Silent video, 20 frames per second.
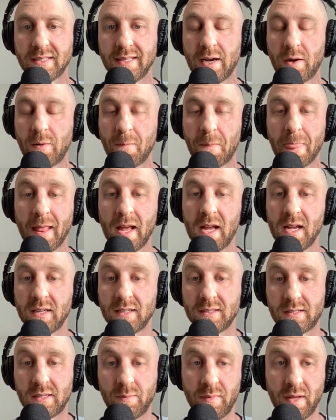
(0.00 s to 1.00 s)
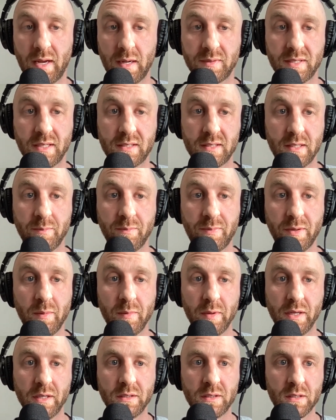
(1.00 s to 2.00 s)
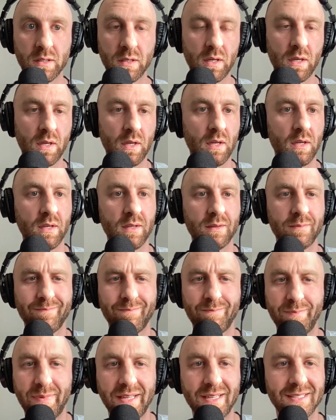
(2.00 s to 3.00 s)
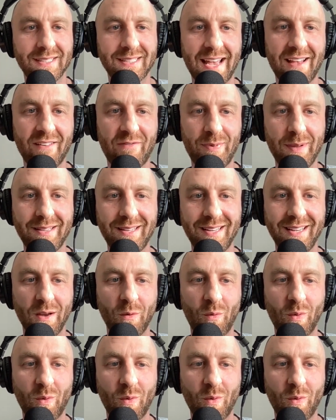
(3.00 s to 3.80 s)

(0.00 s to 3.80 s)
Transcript: Now, sometimes that simply means being a staff PT.